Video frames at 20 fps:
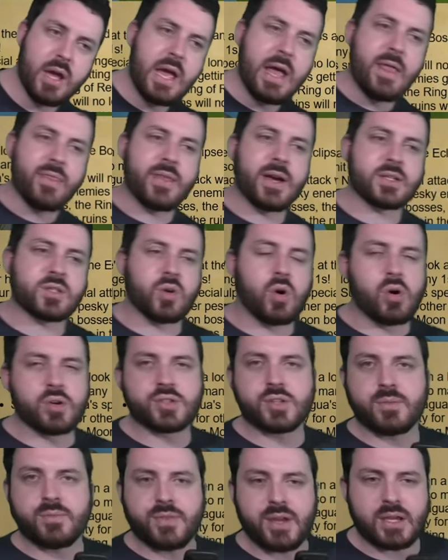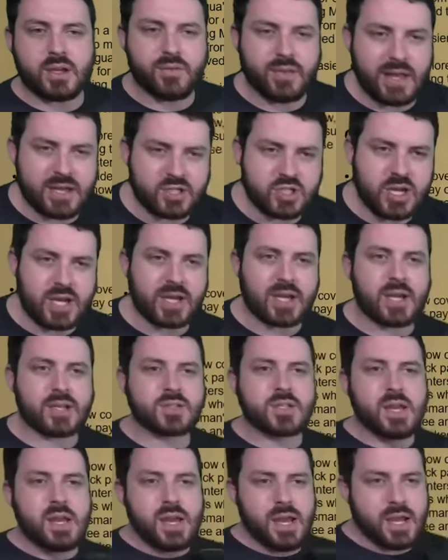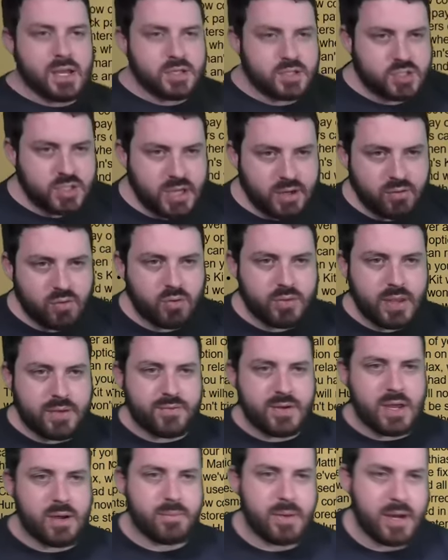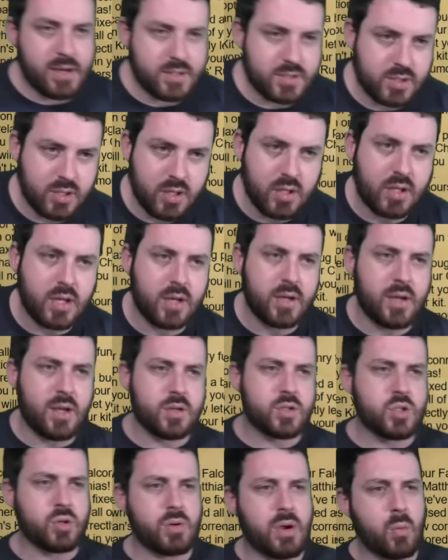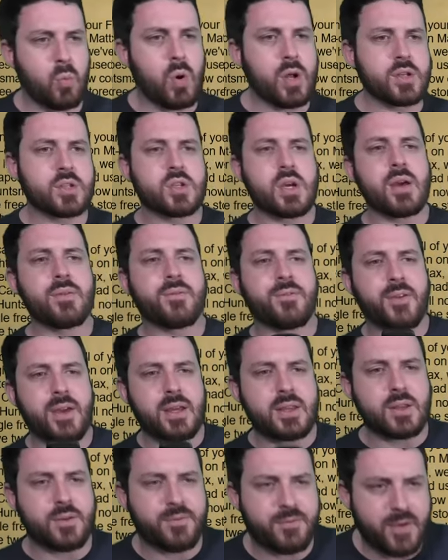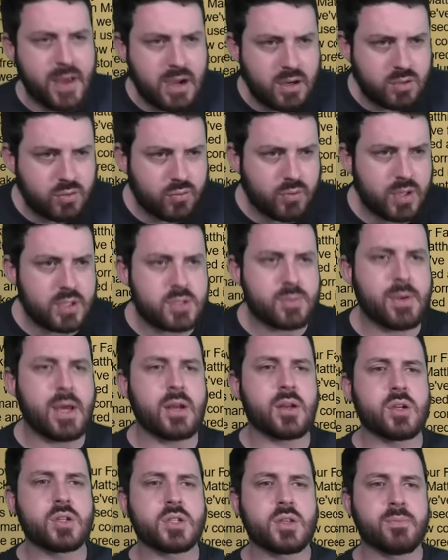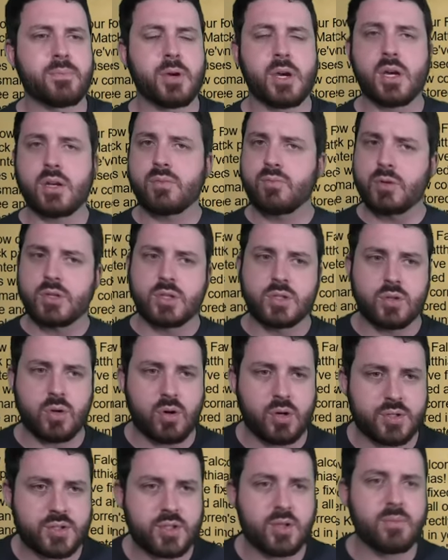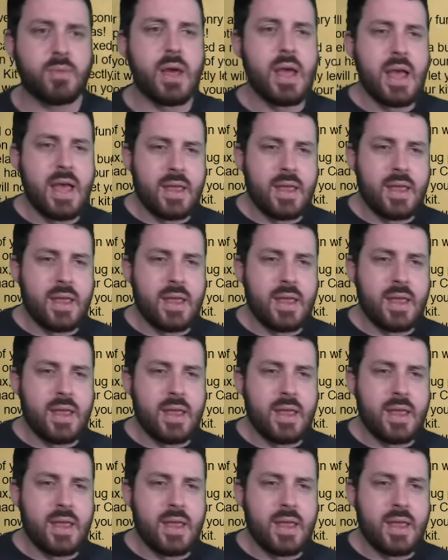that's awesome. Thank you for that, Jagex. In general, they've now made it so you can do a one-time fee at the Falconry to be able to use the bird, which is awesome.